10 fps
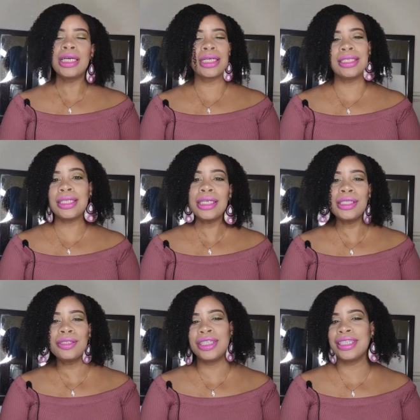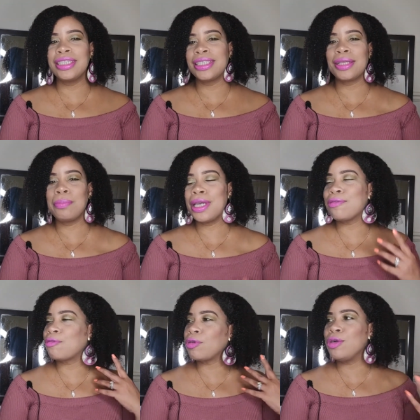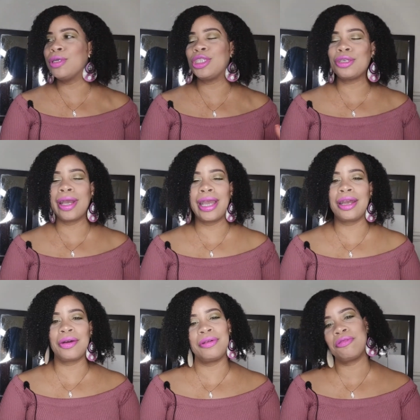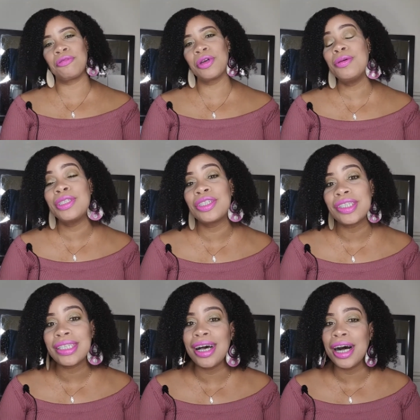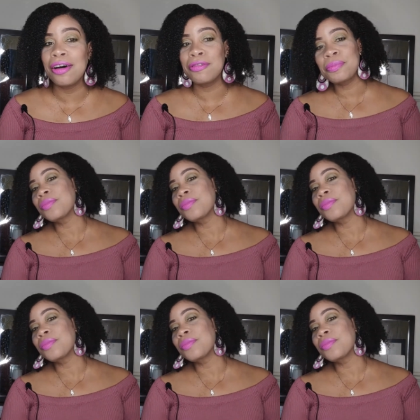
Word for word: Consider just being free with your hair and free with yourself.